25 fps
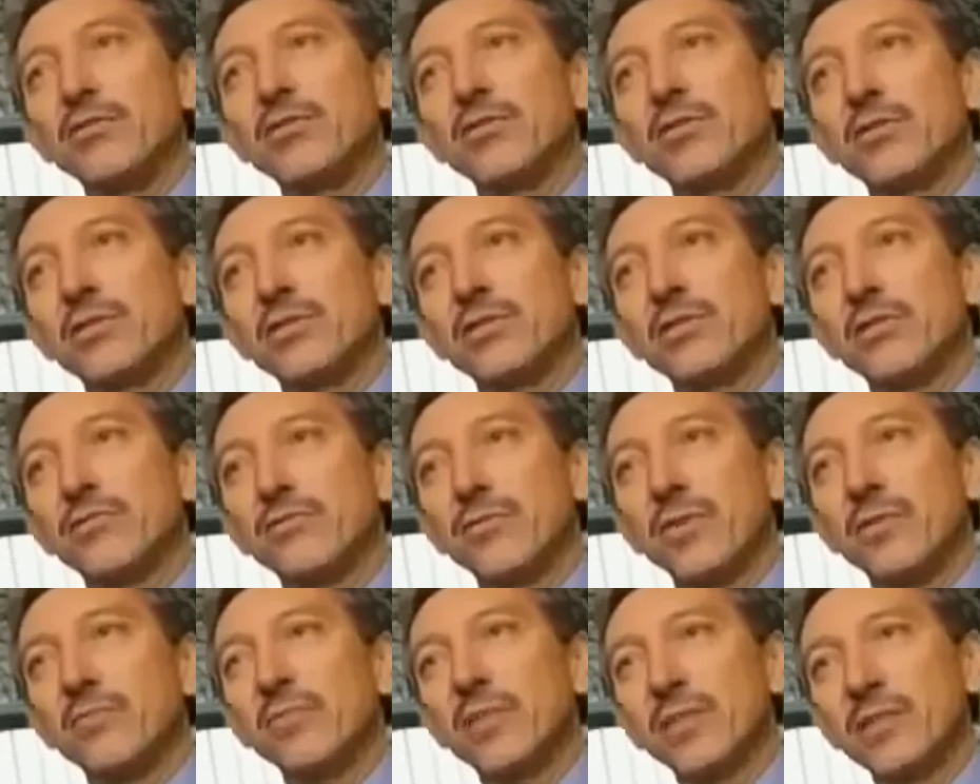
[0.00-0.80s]

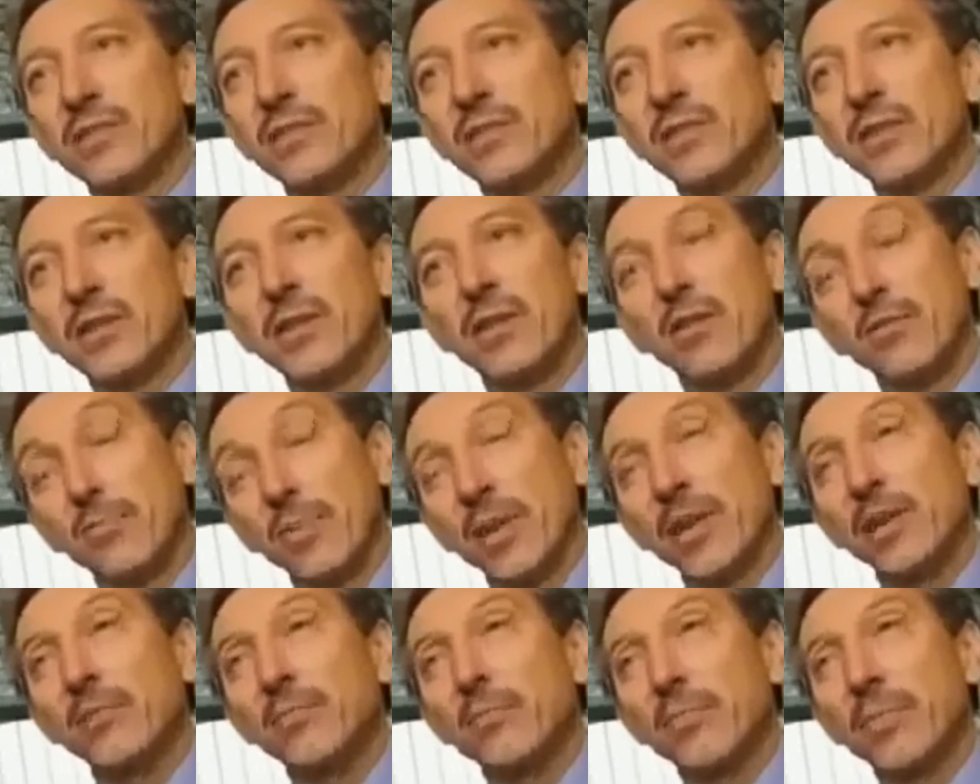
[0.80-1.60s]
used from this
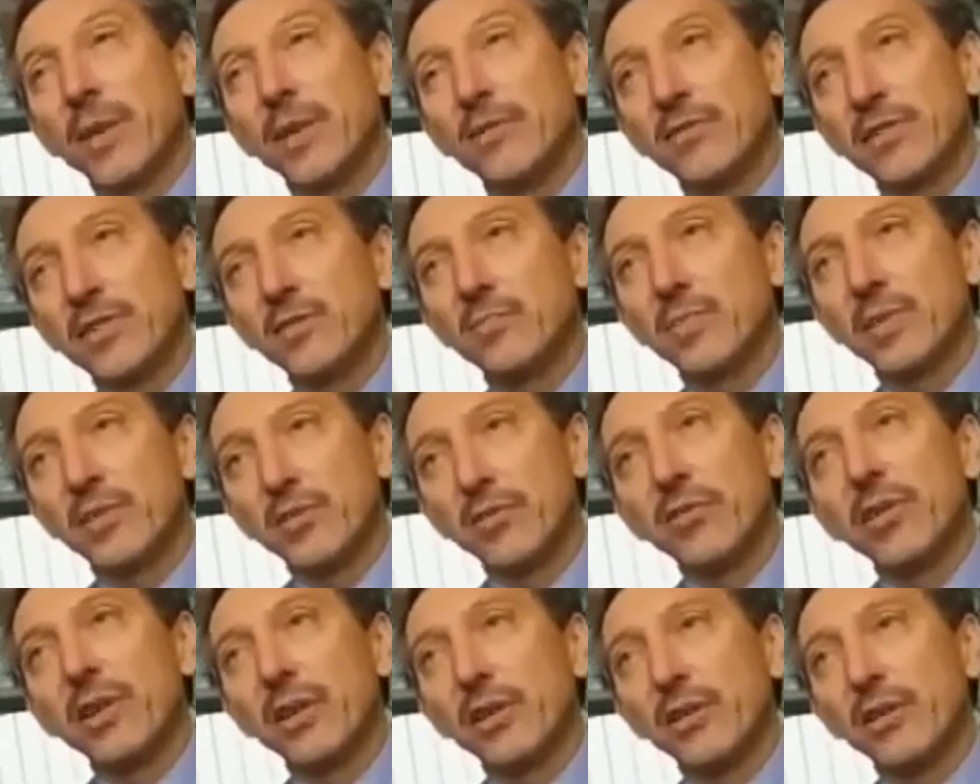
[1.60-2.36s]
uh, or made by this